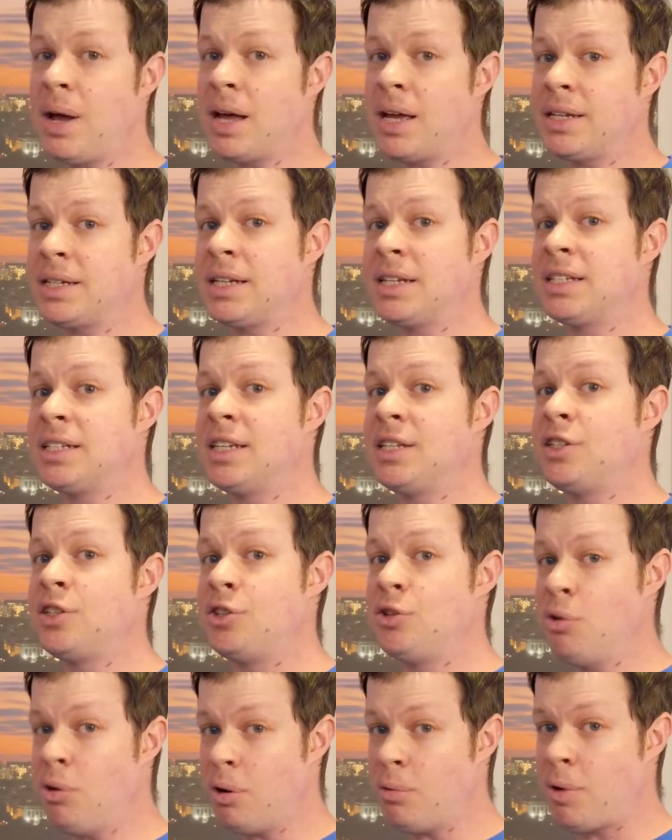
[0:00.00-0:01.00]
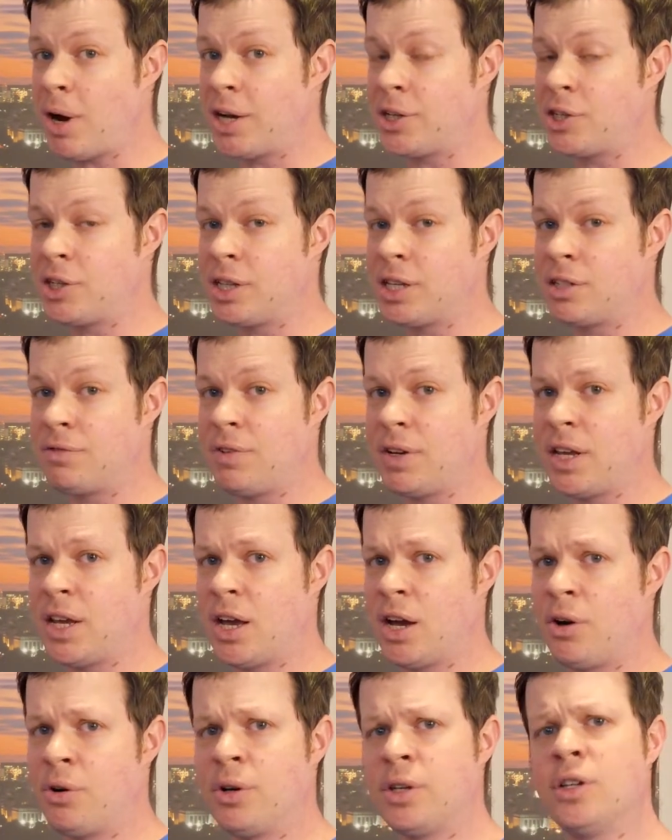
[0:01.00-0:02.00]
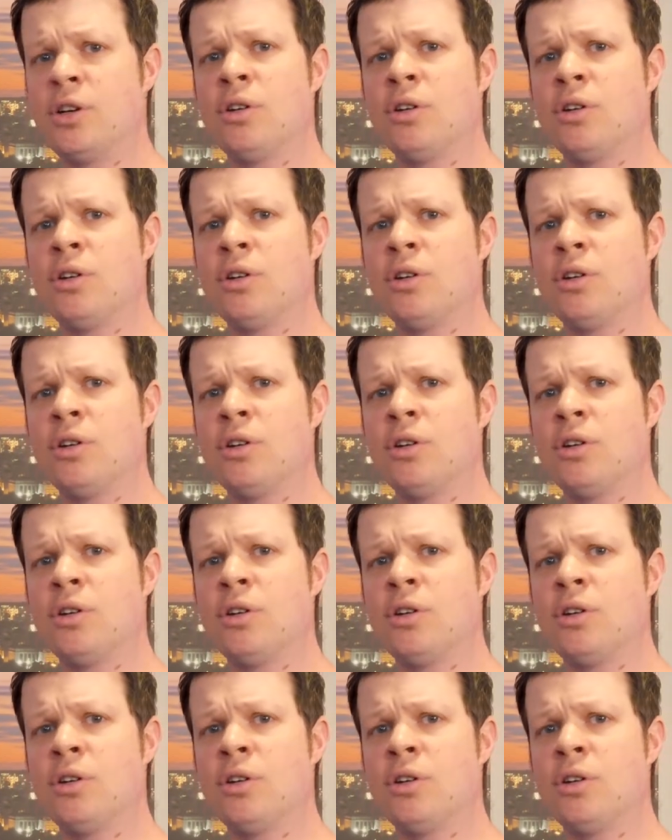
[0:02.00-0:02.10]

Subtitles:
But since you're watching this video,